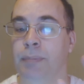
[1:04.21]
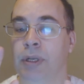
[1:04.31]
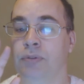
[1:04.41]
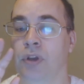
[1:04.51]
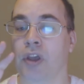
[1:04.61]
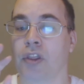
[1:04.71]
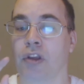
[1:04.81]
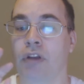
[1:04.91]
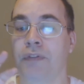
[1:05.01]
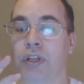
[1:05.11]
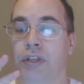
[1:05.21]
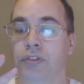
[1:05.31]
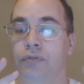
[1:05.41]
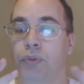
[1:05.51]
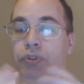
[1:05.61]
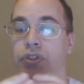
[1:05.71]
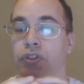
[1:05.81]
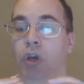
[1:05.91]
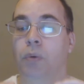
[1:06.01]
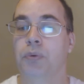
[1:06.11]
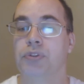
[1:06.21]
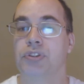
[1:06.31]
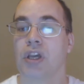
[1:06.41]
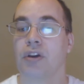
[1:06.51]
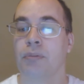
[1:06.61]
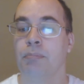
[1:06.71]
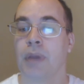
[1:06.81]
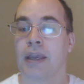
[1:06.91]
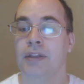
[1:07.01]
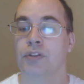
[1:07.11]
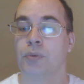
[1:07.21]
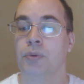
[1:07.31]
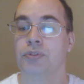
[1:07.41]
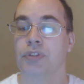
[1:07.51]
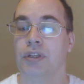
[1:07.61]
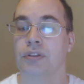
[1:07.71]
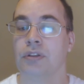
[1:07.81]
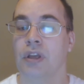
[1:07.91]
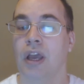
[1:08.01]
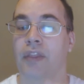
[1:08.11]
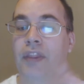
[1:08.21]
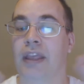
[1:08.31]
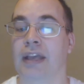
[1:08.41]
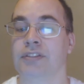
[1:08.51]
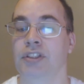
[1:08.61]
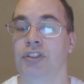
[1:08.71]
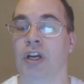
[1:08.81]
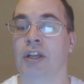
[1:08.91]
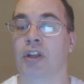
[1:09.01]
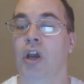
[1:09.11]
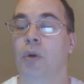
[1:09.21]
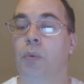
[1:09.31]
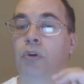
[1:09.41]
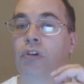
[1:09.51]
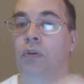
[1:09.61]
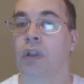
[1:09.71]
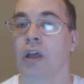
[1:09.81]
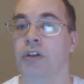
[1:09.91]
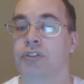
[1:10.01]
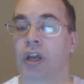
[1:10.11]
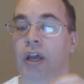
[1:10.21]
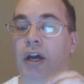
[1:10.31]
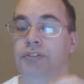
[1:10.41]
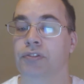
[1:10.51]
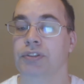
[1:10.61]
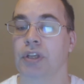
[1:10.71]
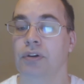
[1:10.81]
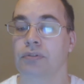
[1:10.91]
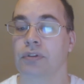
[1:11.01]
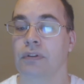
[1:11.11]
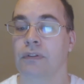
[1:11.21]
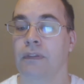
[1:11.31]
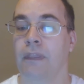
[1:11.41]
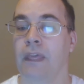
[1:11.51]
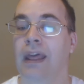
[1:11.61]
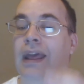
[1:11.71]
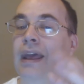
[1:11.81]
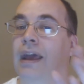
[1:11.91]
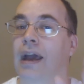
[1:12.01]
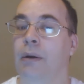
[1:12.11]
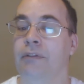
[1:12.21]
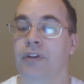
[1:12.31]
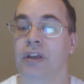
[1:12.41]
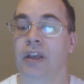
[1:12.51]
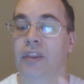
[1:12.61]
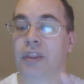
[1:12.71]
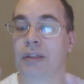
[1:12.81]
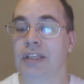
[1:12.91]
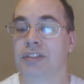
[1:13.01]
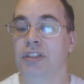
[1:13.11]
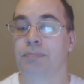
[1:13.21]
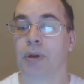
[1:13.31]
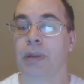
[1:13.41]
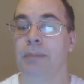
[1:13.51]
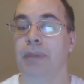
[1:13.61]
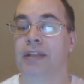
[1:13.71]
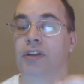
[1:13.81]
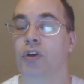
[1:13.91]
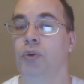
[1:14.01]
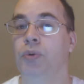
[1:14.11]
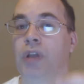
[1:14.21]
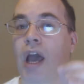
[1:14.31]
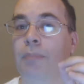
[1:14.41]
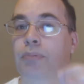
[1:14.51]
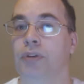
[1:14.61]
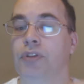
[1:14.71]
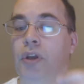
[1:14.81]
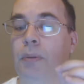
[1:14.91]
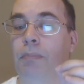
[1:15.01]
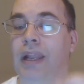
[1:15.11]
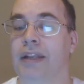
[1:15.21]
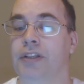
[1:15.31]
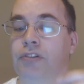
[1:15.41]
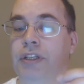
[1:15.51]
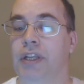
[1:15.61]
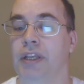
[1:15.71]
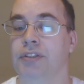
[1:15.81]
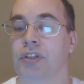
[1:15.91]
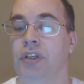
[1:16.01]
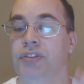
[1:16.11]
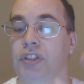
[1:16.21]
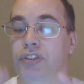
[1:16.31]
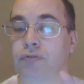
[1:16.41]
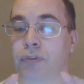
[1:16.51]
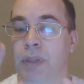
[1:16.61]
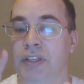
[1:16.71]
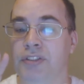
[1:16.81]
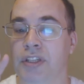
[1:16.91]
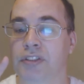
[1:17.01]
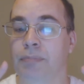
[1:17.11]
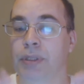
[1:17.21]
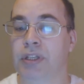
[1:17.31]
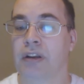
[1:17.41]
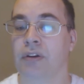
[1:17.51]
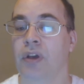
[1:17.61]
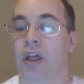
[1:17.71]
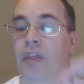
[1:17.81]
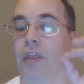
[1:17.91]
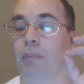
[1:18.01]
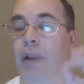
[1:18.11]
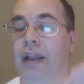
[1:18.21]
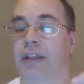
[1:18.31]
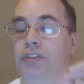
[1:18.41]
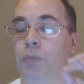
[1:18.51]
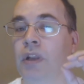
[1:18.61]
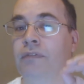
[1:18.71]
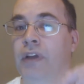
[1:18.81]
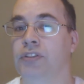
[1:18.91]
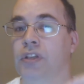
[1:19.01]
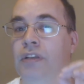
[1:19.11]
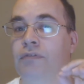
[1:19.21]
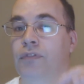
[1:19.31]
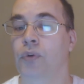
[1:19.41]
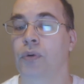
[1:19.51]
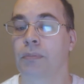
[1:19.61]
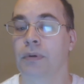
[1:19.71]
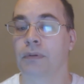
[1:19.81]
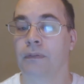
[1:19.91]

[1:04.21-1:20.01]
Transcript: in the middle, the gravitational forces will suck them back in towards it, and the gassy giant will grow larger as a result. However, the disk is probably better called a protoplanetary disk, since from this disk of material that the planets will eventually form.